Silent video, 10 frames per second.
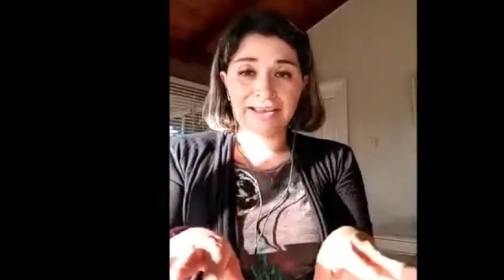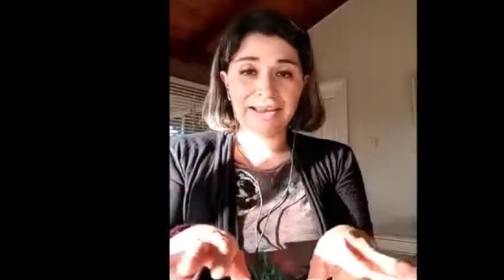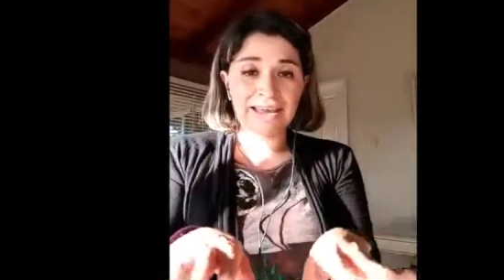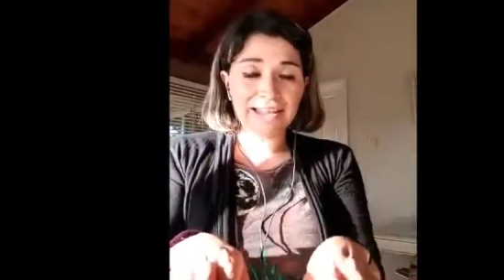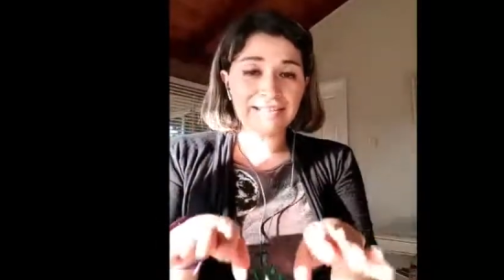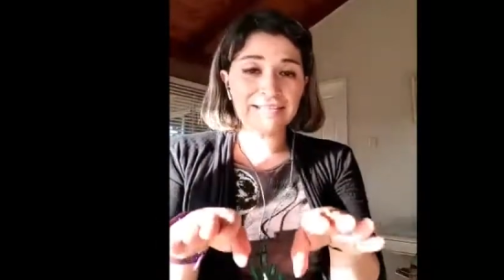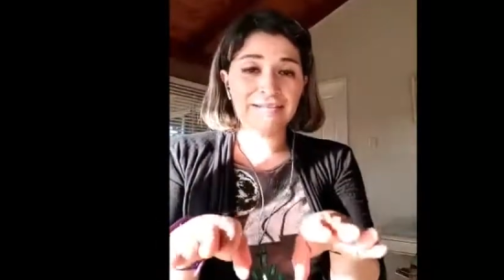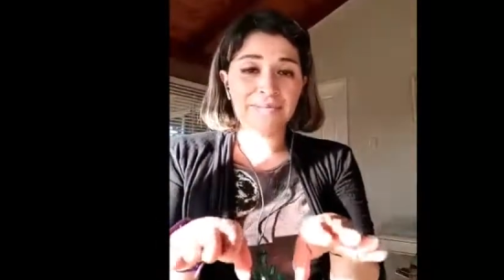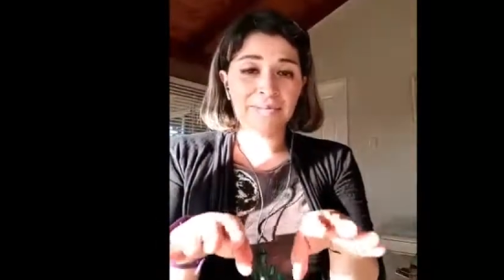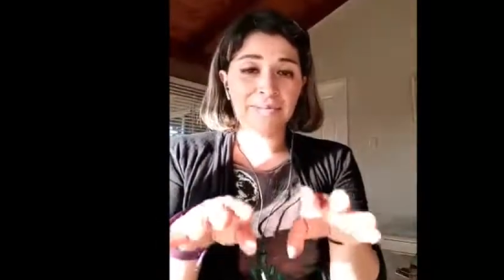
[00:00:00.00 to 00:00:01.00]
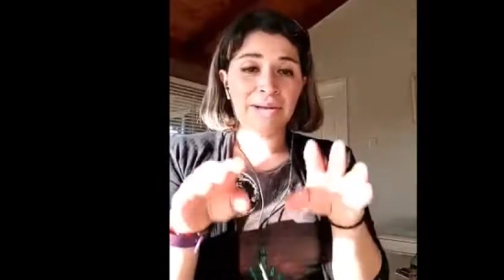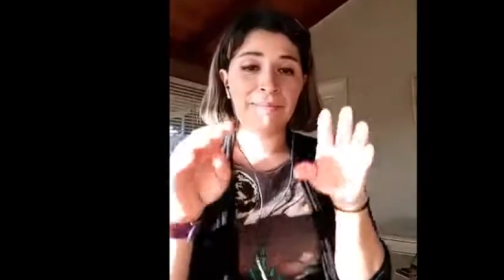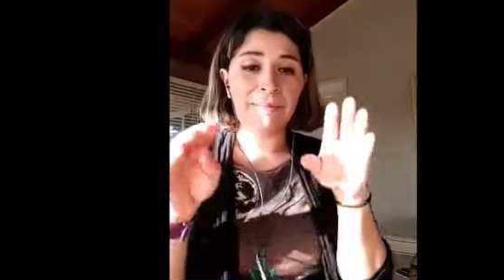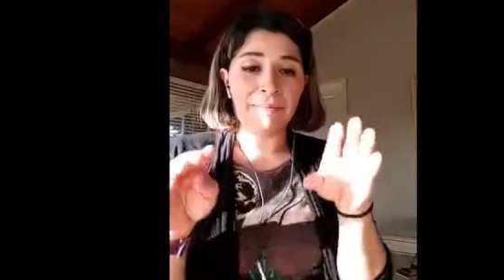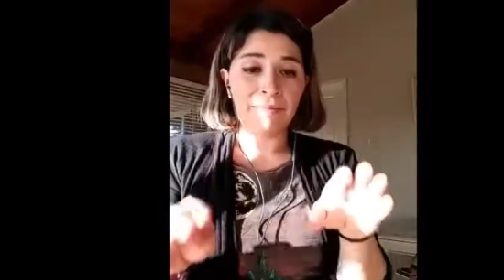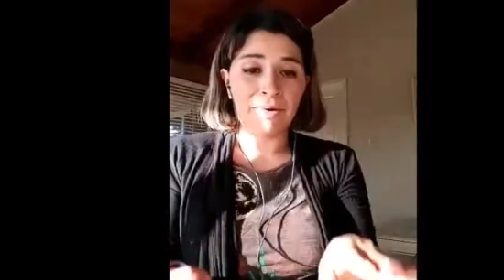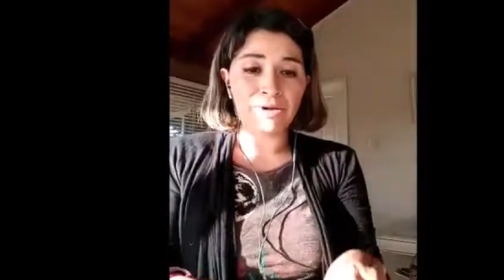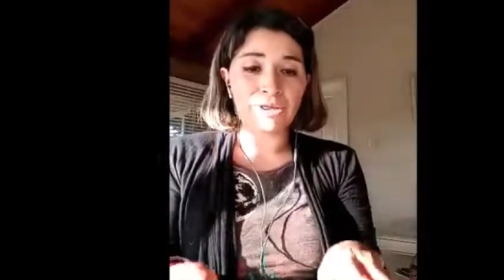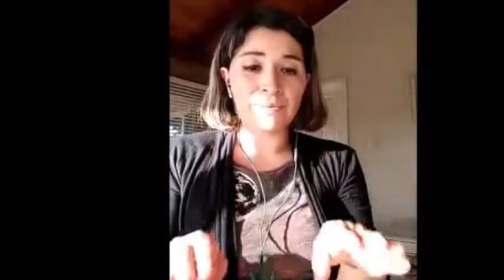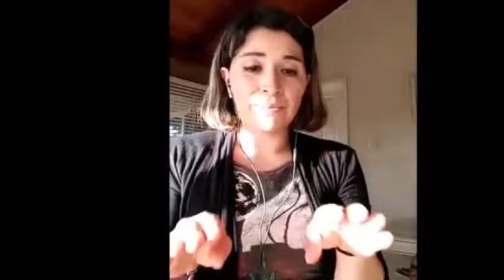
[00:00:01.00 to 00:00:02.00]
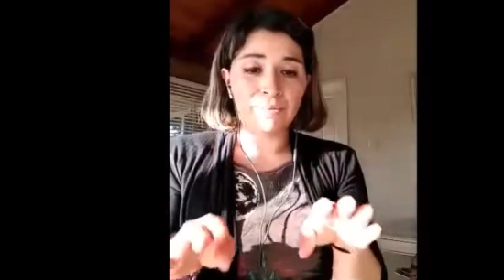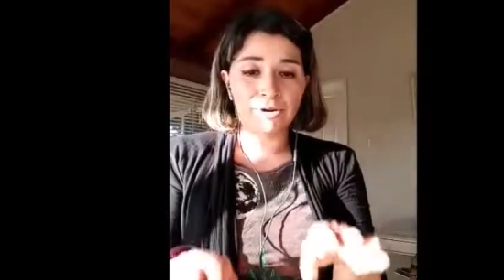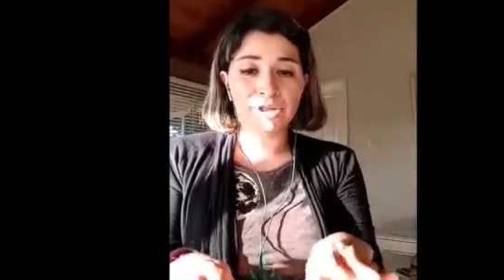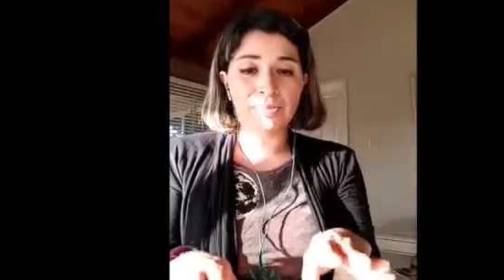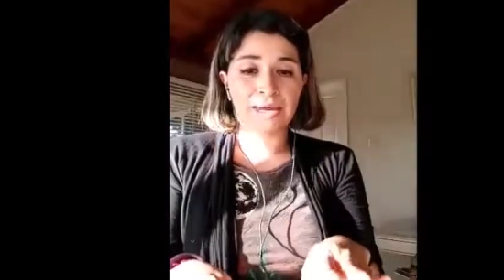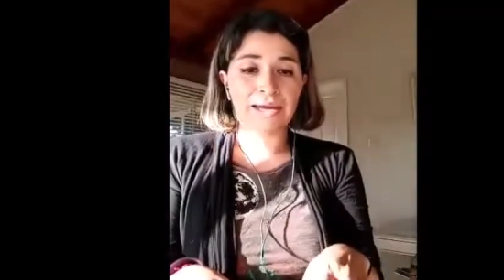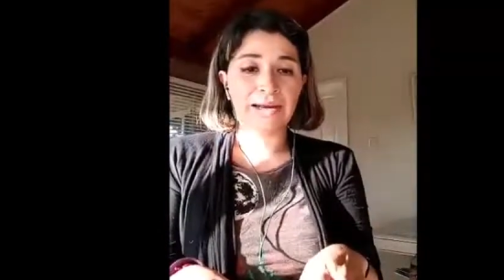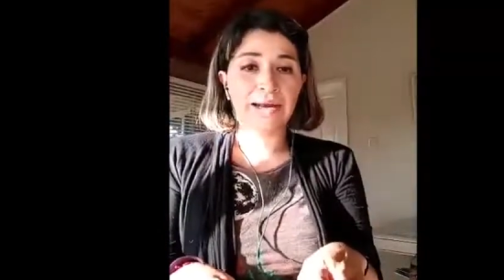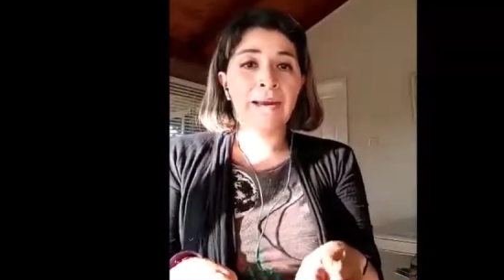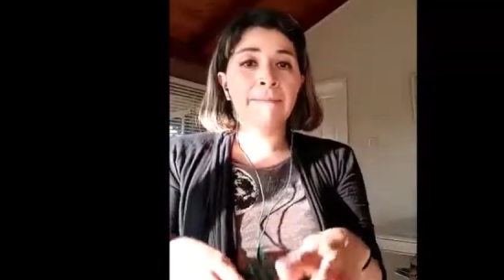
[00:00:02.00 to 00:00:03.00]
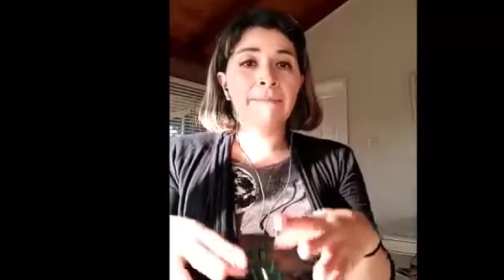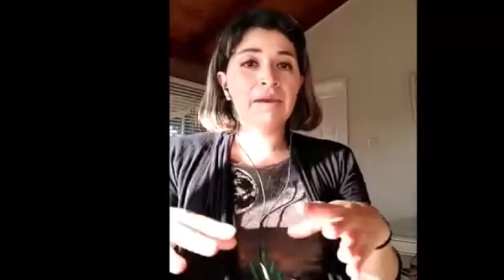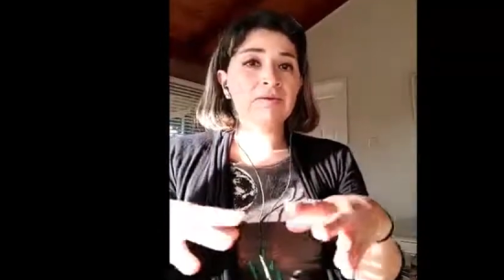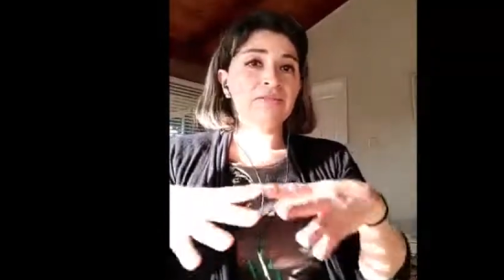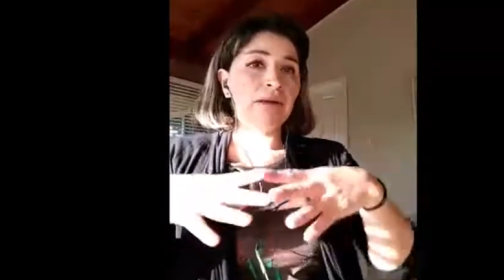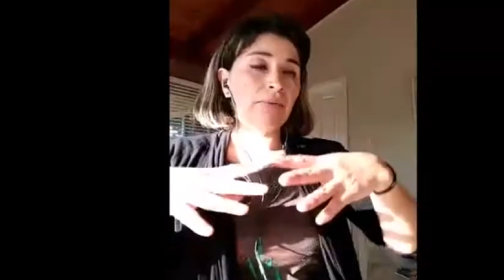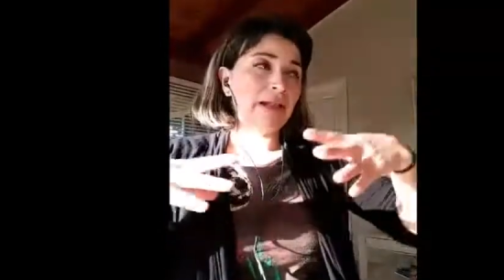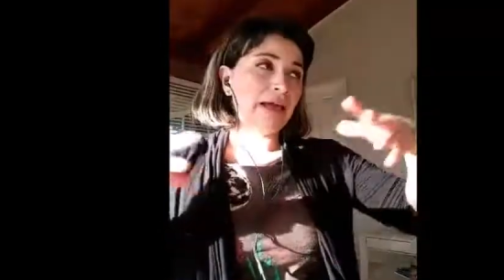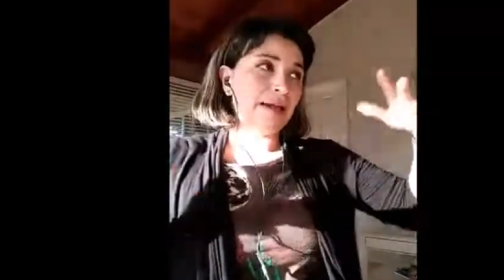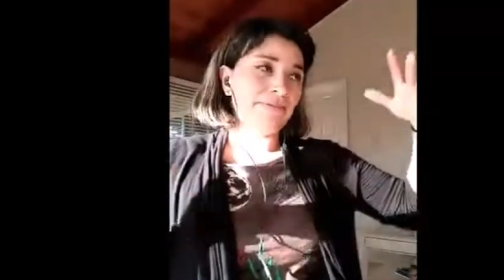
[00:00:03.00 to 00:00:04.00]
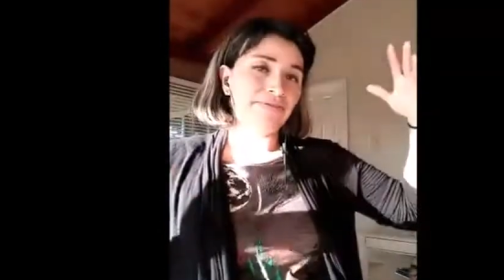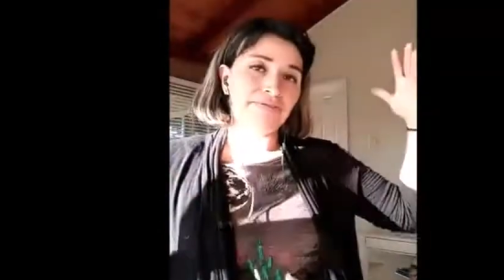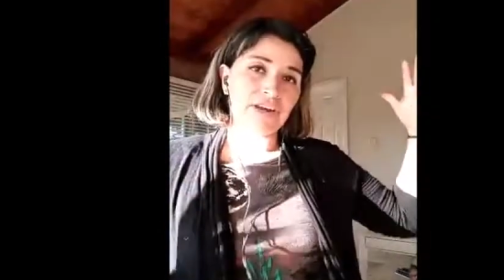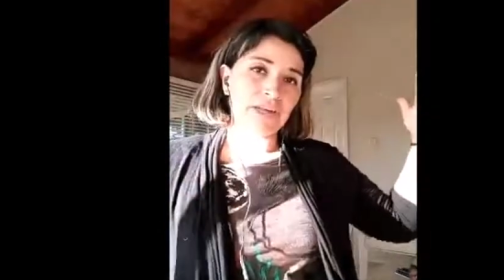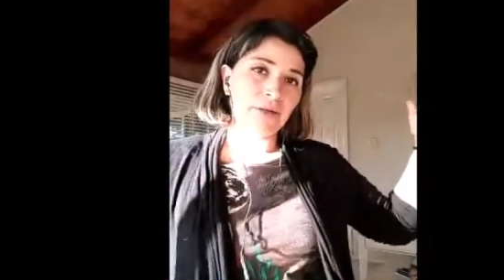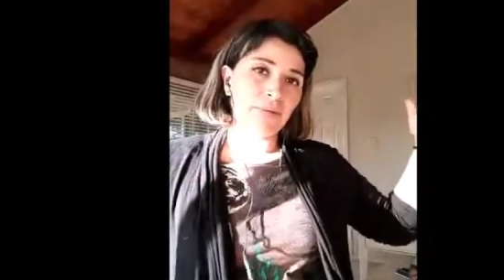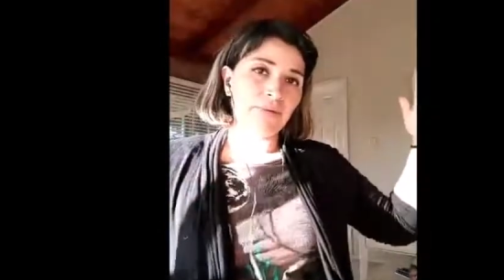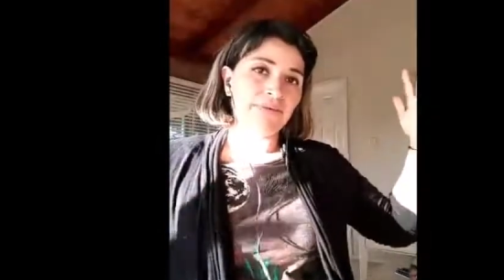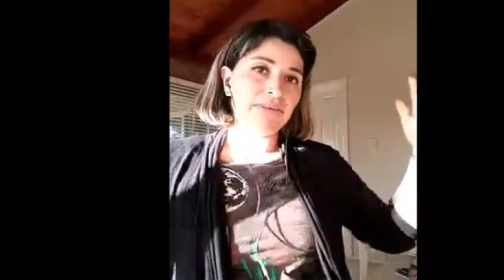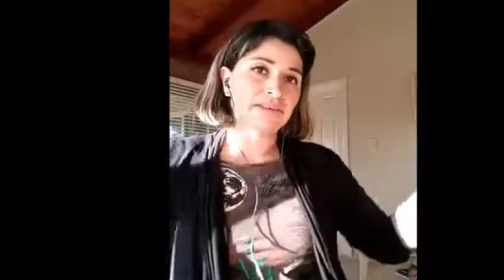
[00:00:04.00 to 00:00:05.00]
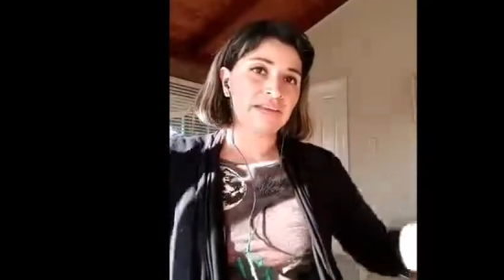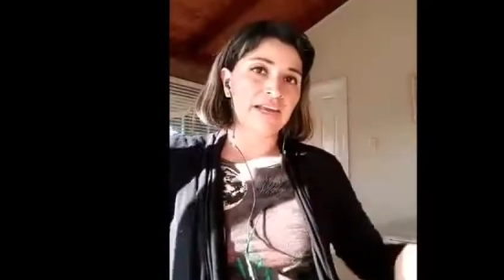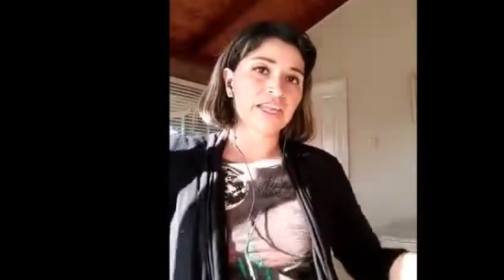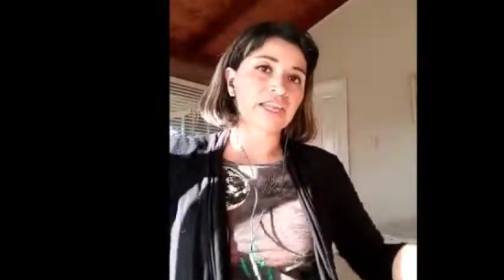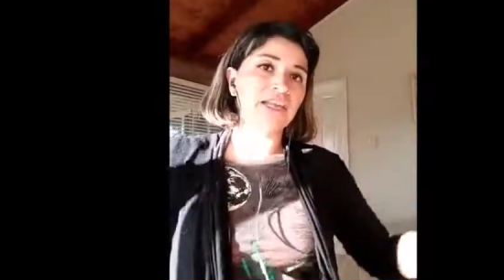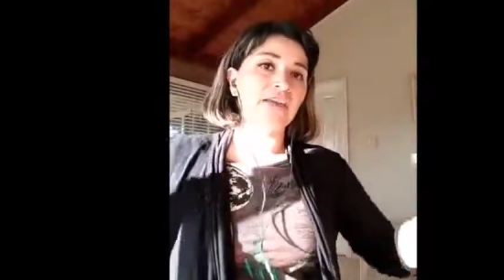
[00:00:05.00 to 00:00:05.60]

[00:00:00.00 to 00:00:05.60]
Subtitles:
kids will be much better, because they will have freedom of stretching.